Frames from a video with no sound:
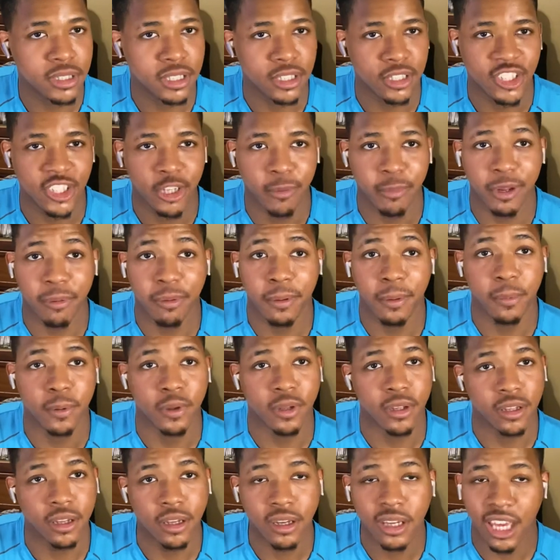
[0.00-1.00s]
and so many people
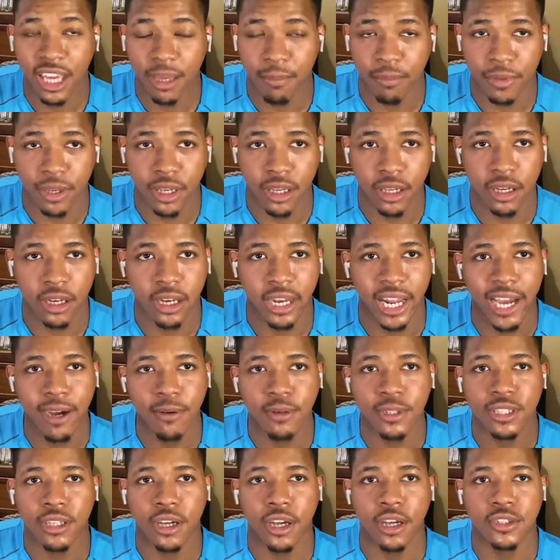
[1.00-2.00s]
look at me, now
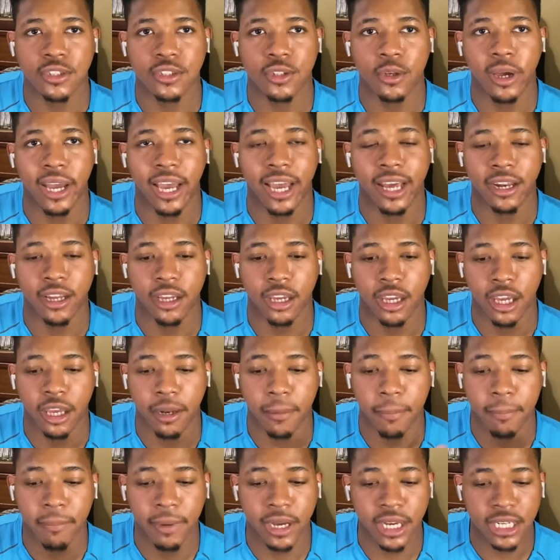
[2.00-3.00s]
it's also adding in
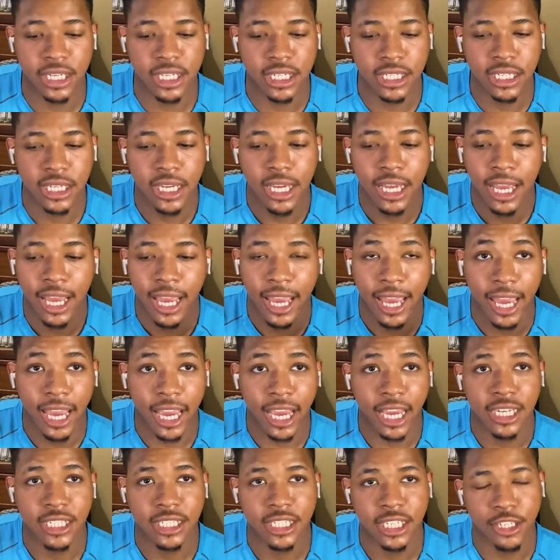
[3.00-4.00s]
money
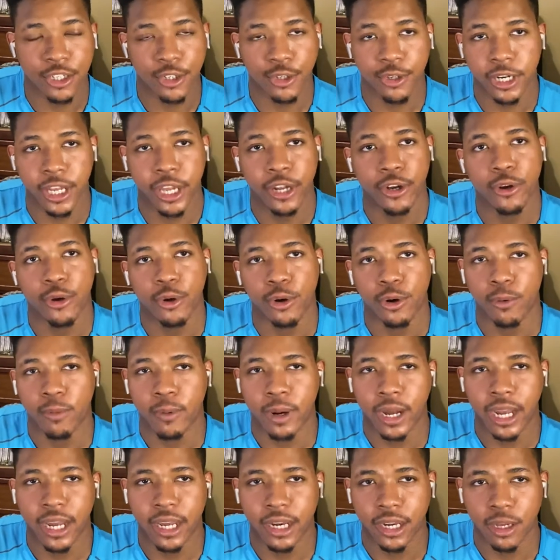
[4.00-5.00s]
and internet
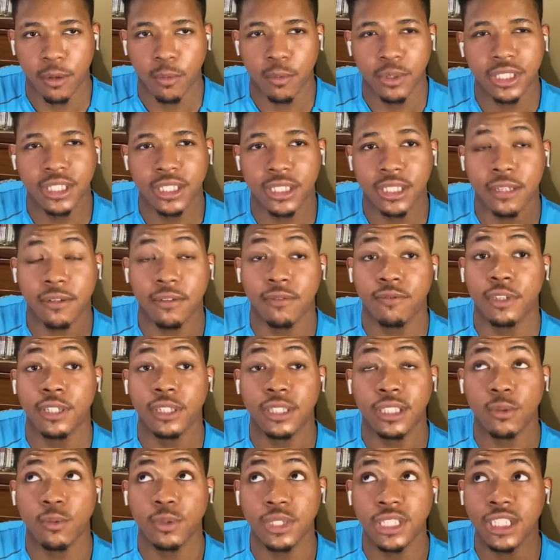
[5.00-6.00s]
notoriety, which
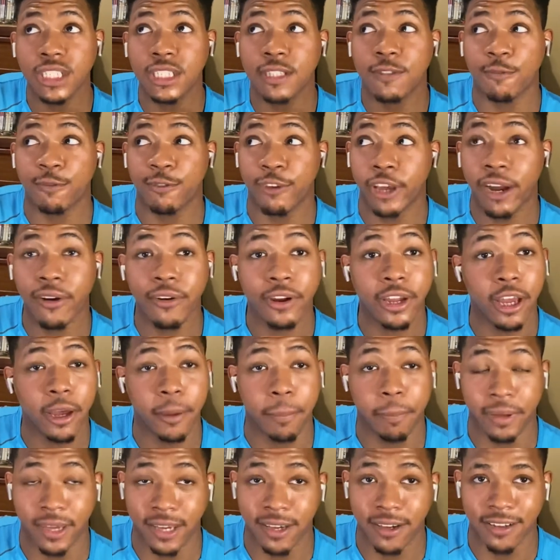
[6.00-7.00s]
is very
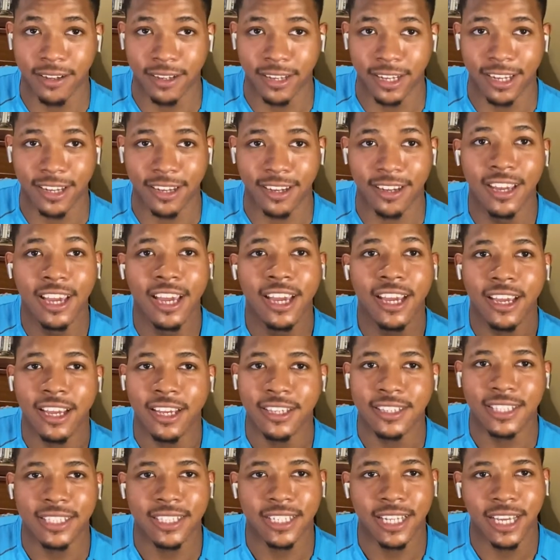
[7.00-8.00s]
appealing in
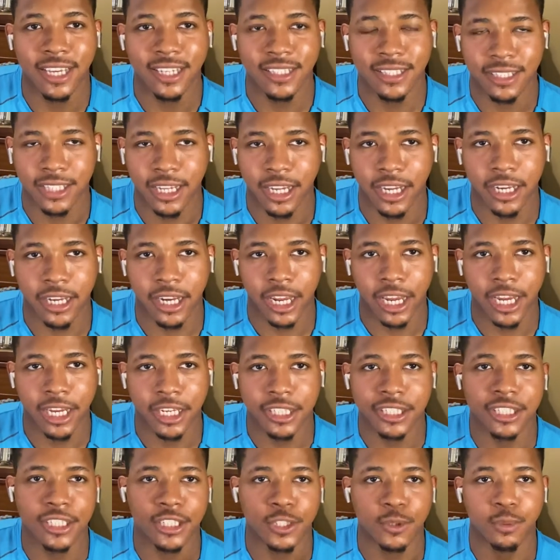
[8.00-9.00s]
today's day and age
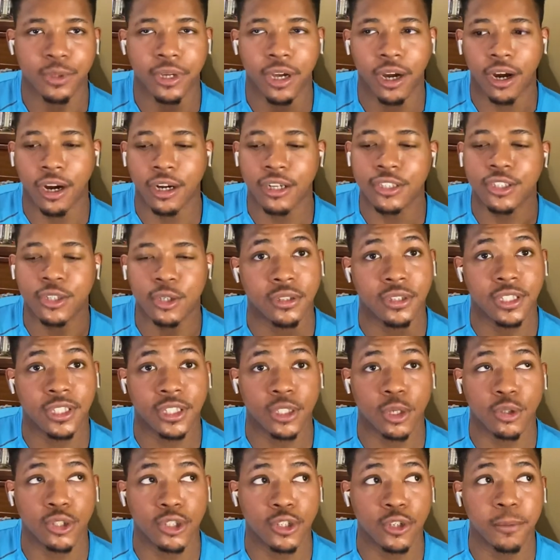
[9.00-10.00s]
since we are so
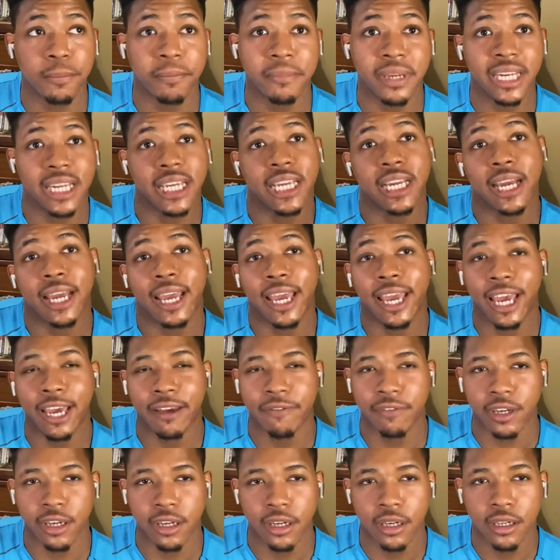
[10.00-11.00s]
social media
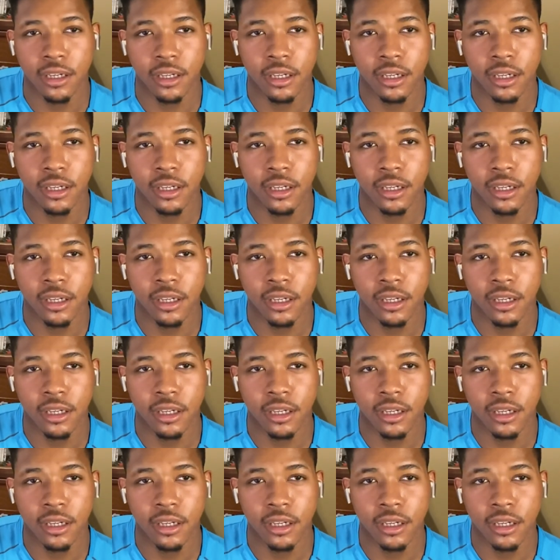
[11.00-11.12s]
heavy.